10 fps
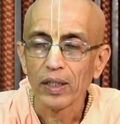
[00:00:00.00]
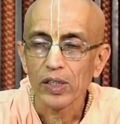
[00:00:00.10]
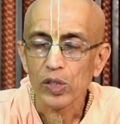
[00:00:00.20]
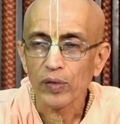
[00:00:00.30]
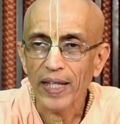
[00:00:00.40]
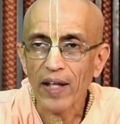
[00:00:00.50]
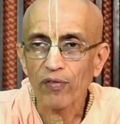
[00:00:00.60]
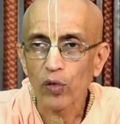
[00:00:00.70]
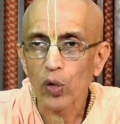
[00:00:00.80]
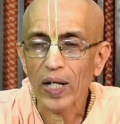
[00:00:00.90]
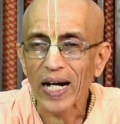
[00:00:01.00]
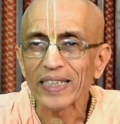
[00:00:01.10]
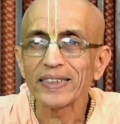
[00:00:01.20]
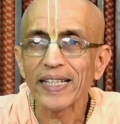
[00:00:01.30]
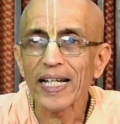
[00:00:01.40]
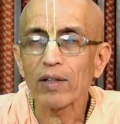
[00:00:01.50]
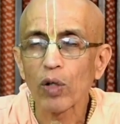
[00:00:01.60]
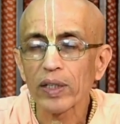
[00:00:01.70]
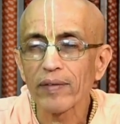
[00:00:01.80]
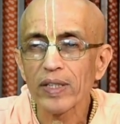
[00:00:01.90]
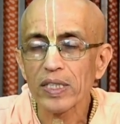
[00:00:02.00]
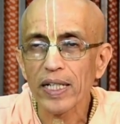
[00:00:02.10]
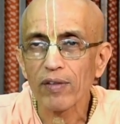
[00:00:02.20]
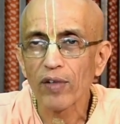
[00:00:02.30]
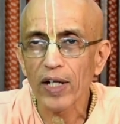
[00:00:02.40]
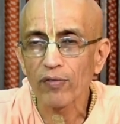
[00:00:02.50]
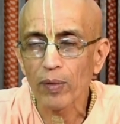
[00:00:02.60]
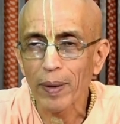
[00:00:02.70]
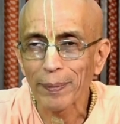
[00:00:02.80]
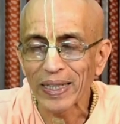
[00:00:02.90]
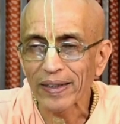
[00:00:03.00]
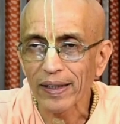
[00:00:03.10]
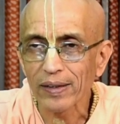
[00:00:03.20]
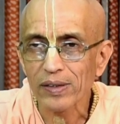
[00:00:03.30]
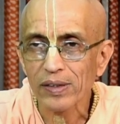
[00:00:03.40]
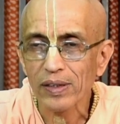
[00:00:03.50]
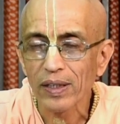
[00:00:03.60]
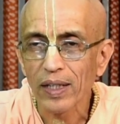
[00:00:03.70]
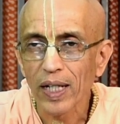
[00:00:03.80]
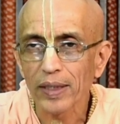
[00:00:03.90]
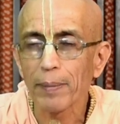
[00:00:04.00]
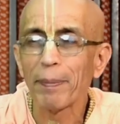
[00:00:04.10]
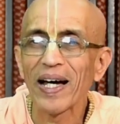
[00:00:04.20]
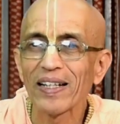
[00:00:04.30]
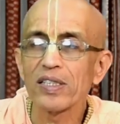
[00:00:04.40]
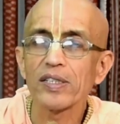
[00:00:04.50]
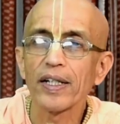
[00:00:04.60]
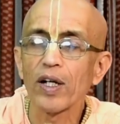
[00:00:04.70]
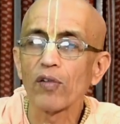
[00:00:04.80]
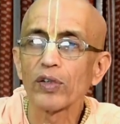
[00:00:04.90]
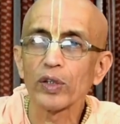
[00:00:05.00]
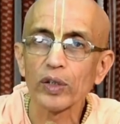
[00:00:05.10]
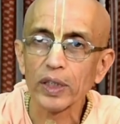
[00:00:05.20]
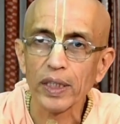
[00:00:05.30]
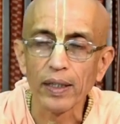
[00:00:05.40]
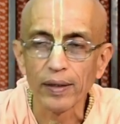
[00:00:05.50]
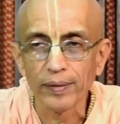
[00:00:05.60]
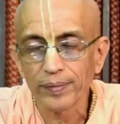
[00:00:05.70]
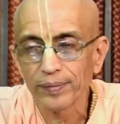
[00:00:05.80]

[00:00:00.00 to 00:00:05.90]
so therefore I take whatever is required for my maintenance and the balance I offer to Krishna.